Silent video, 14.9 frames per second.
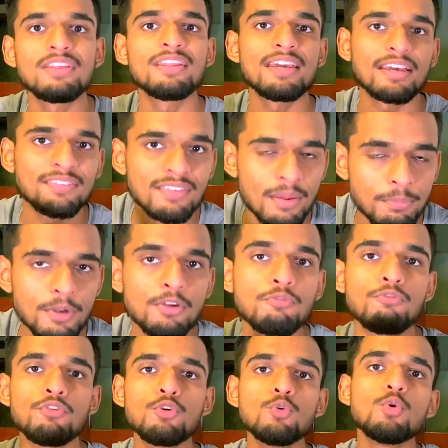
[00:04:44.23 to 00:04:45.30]
the accepted
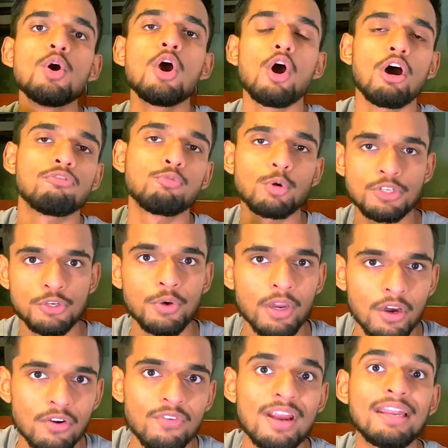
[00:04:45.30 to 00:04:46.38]
view of what's going
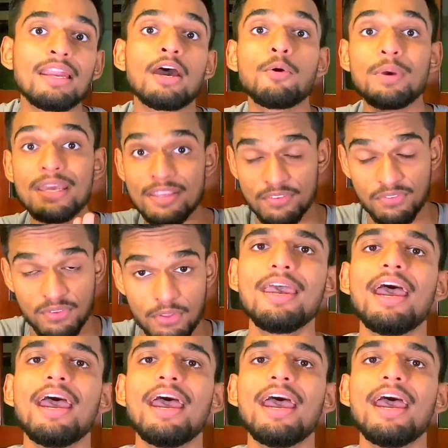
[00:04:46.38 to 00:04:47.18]
on right now is.